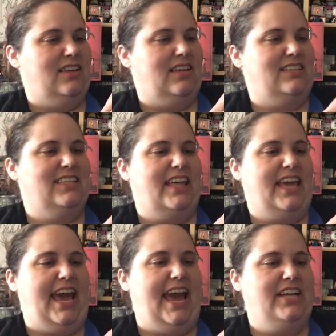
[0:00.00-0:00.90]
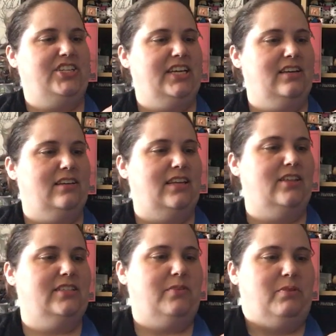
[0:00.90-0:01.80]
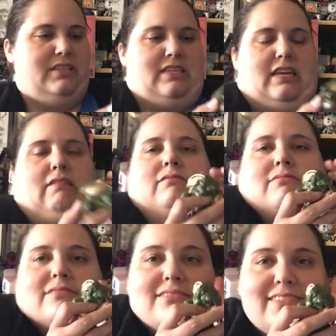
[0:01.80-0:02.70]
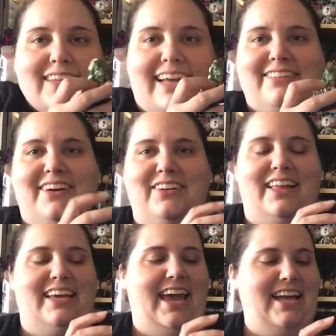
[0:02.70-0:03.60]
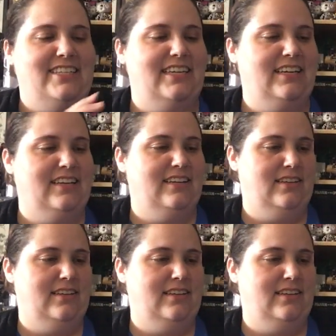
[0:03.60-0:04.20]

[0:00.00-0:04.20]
Is he like hatching? It looks like when he's like, I don't know, like hatching.